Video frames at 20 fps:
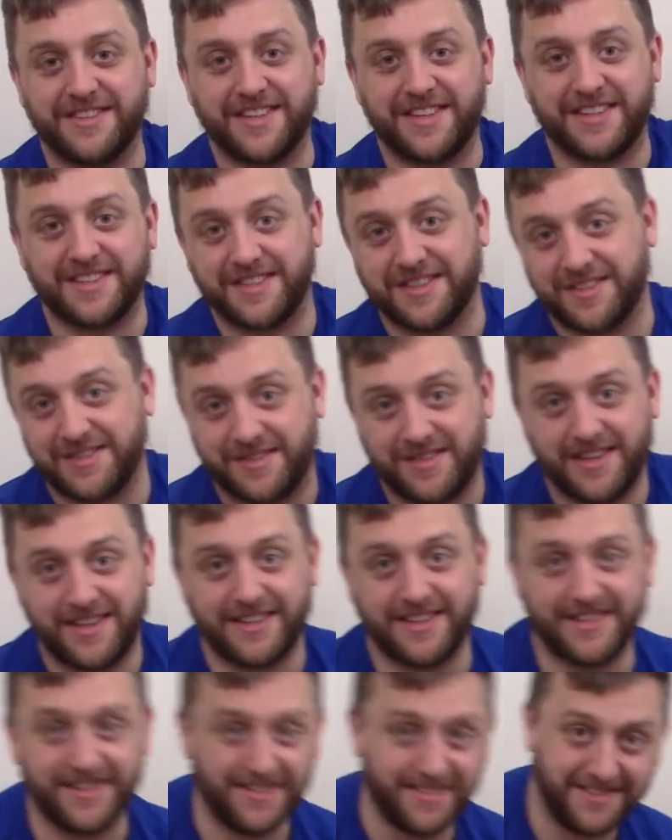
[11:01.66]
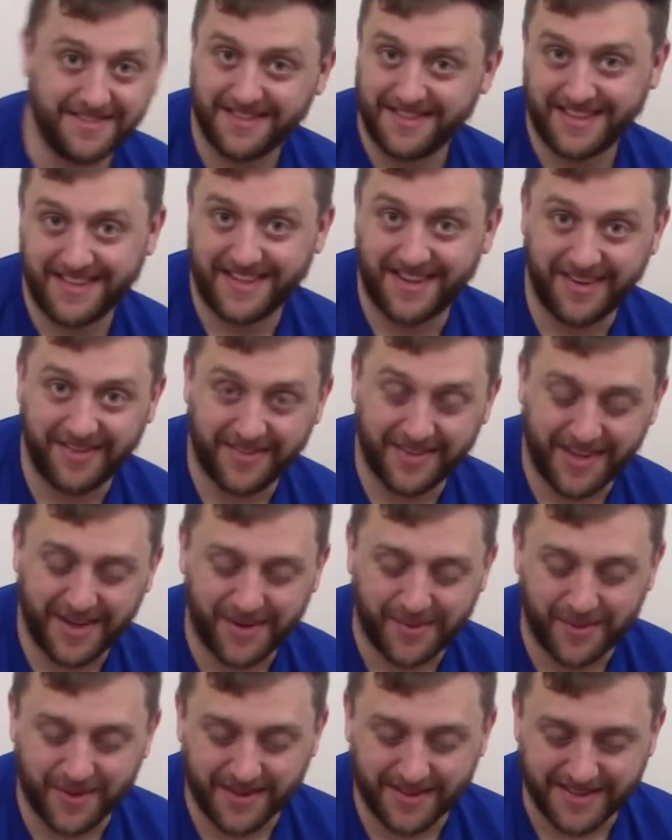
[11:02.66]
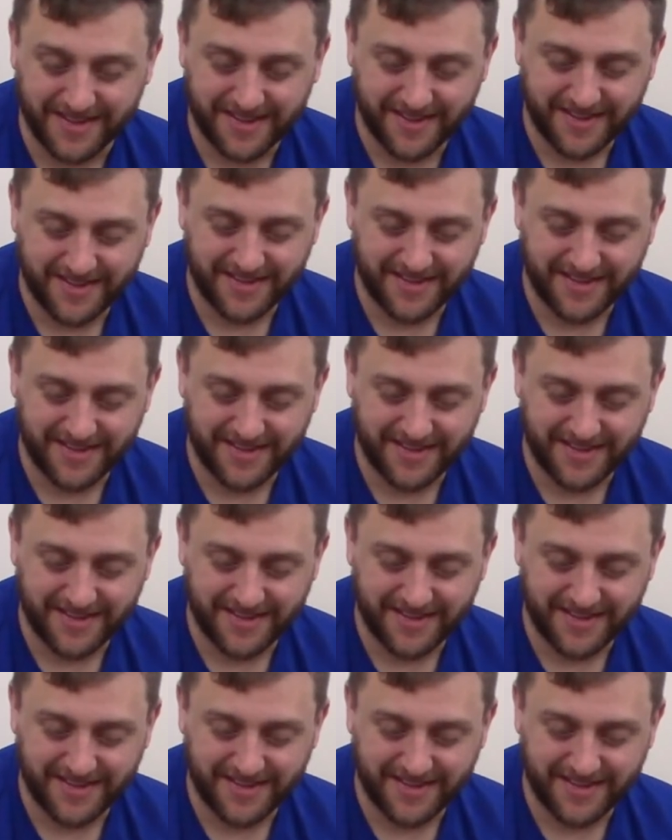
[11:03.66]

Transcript: that as a strainer. Hopefully that works.